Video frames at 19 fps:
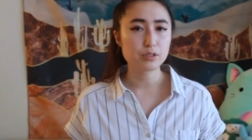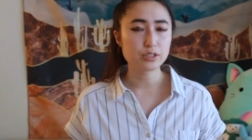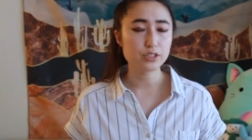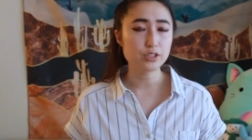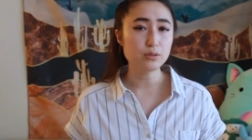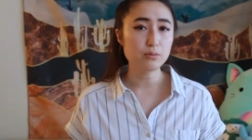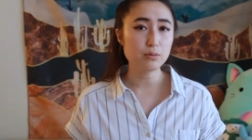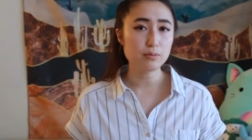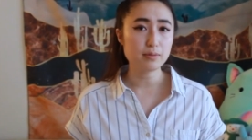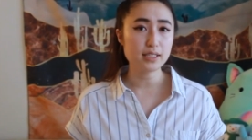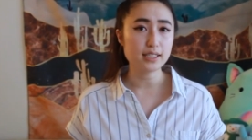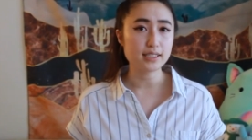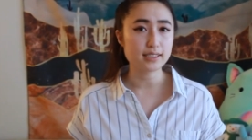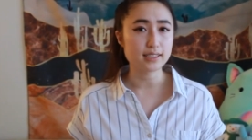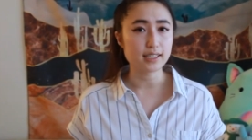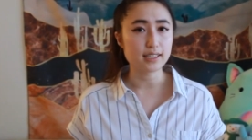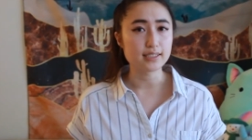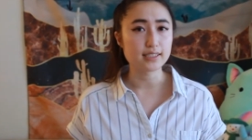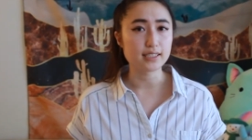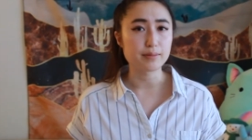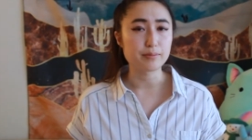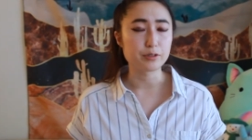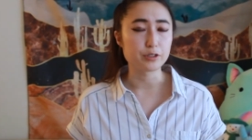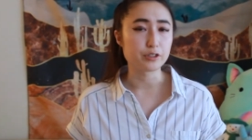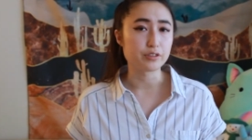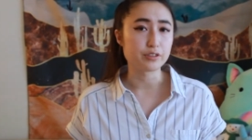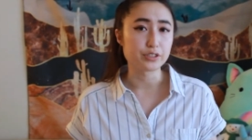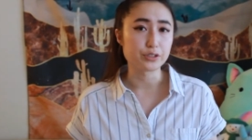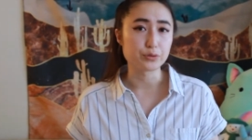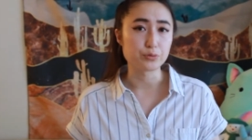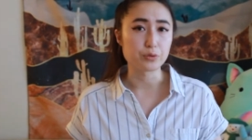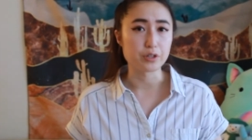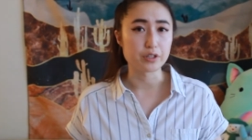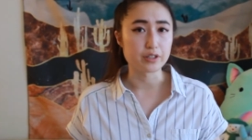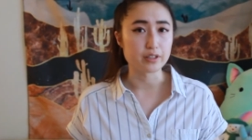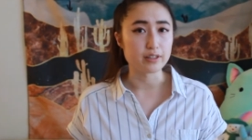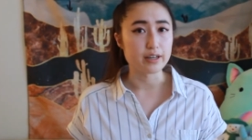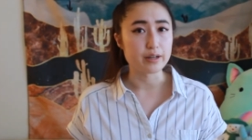Presumably, a sun summoner is
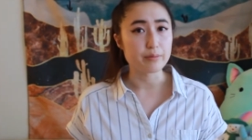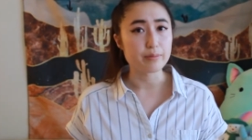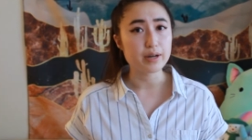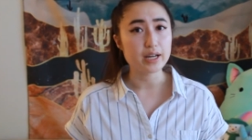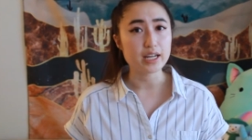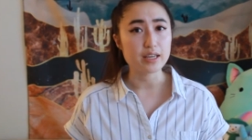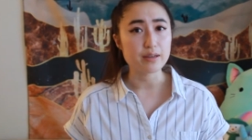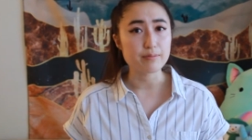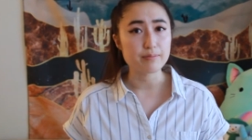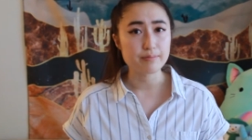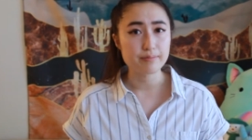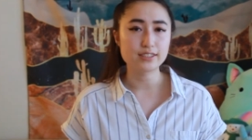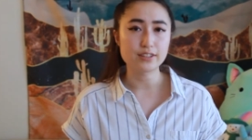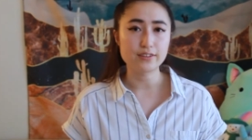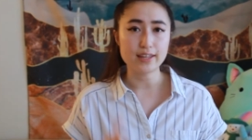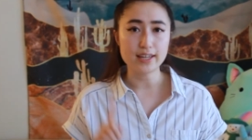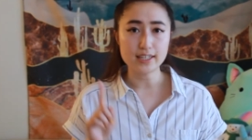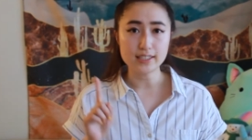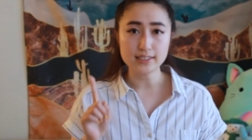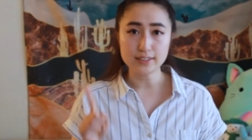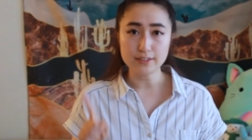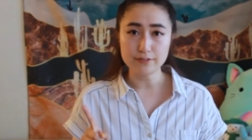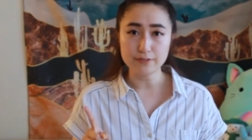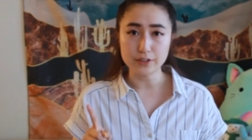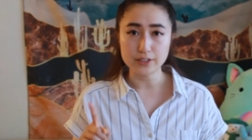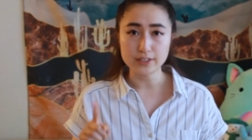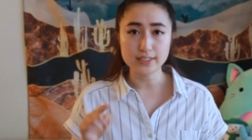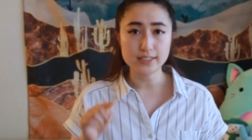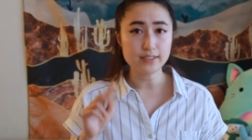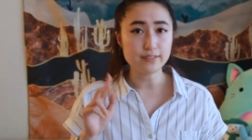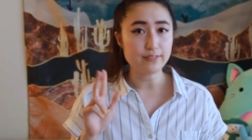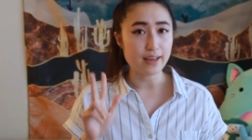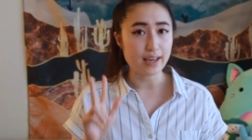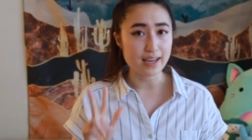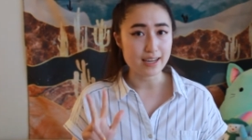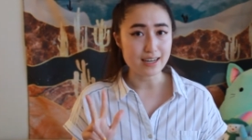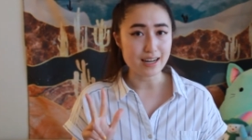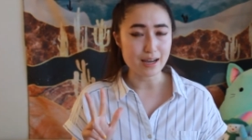worth a lot of money. So, that is the first of
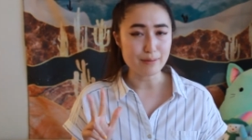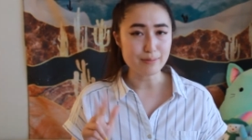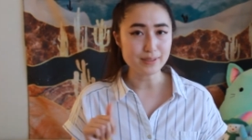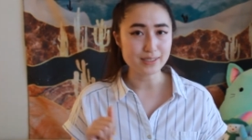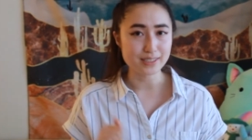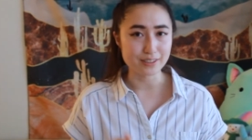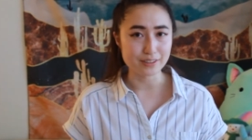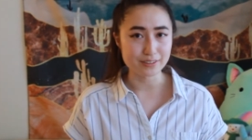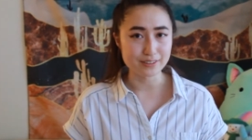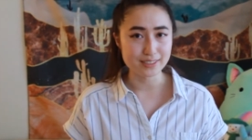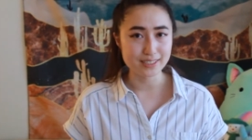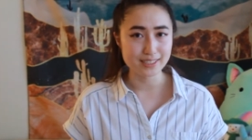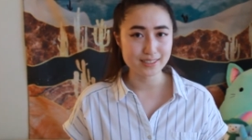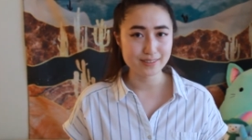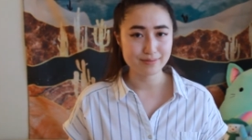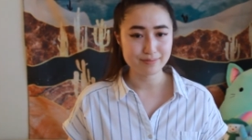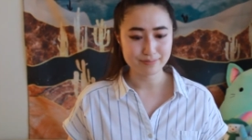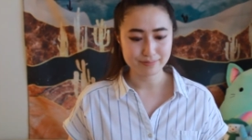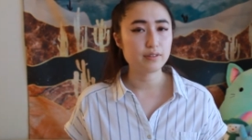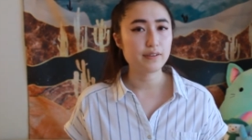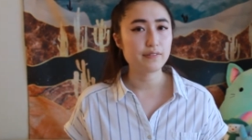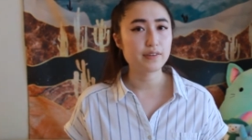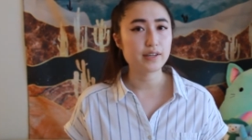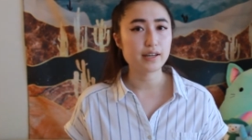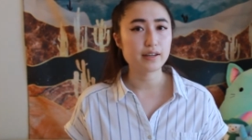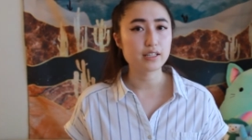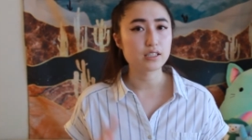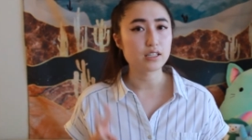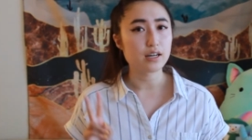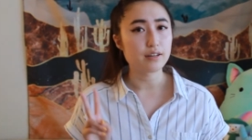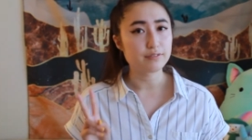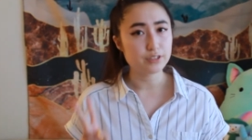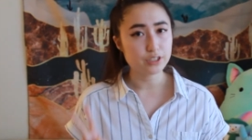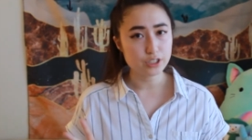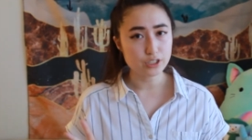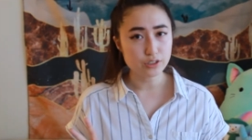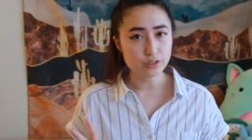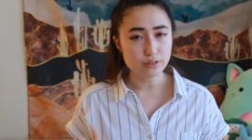eight episodes. We've kicked
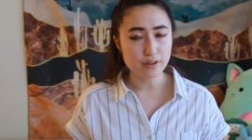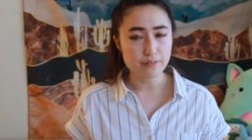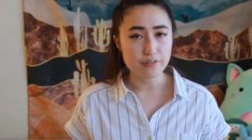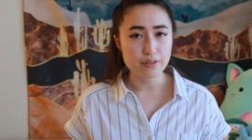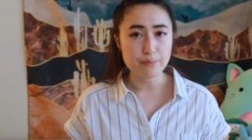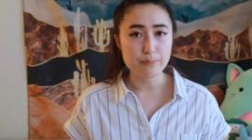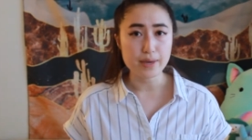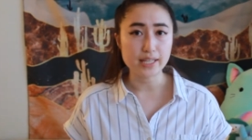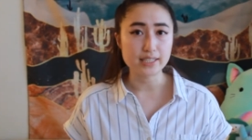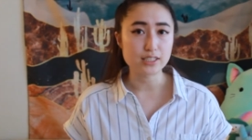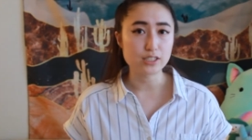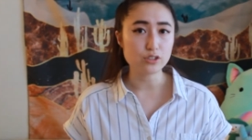off two of the main